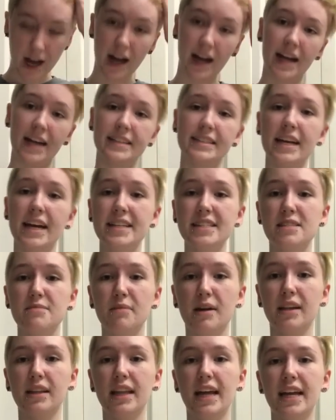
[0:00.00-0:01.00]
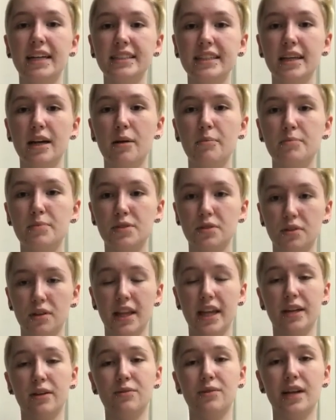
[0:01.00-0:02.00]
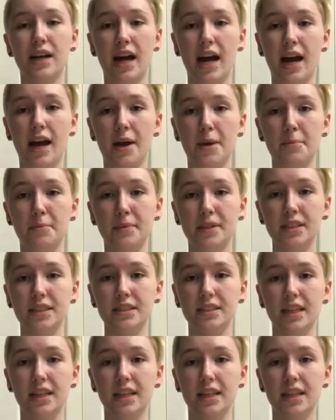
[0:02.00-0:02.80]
I tense my legs up, so like when I'm